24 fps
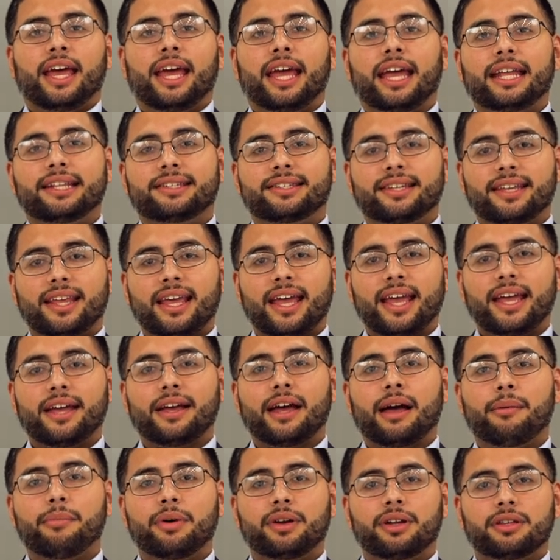and today
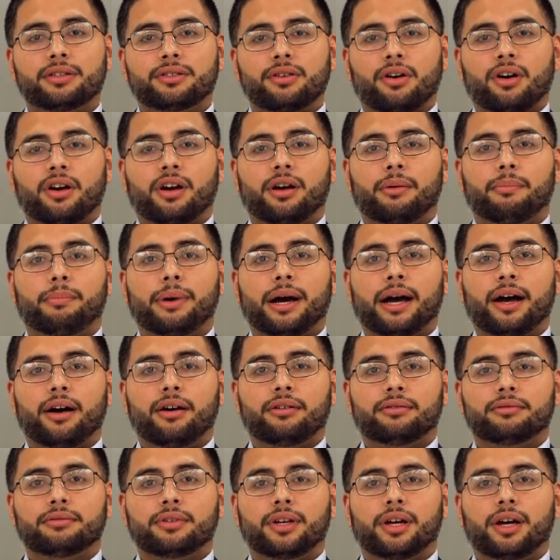I'm going to talk
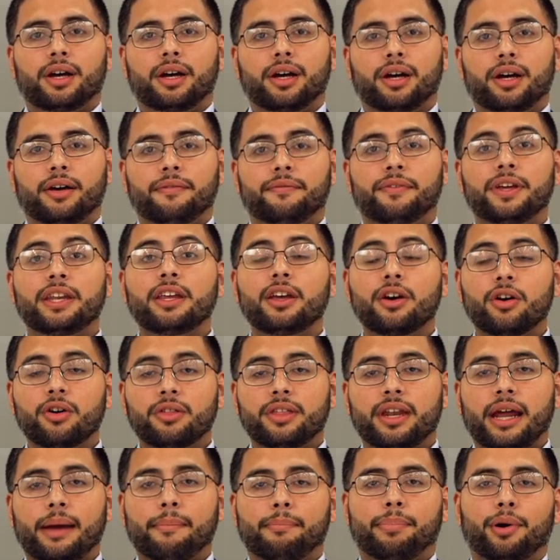about a video
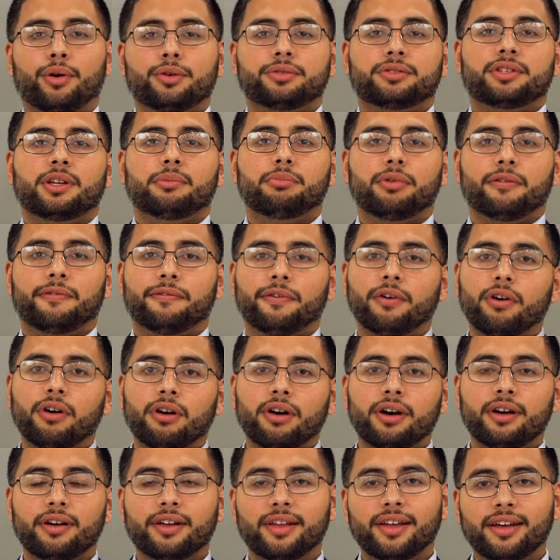that I posted
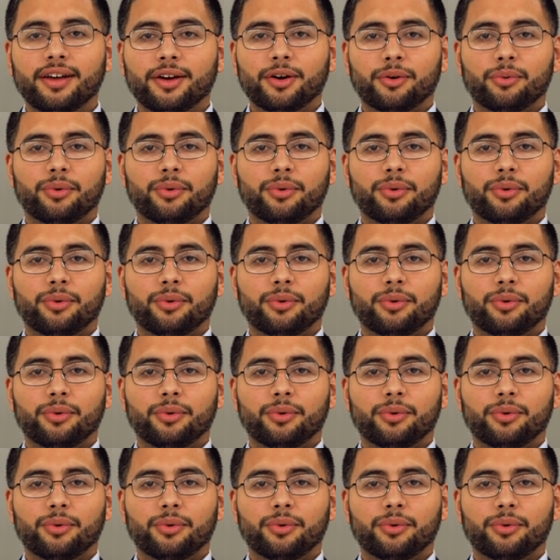before,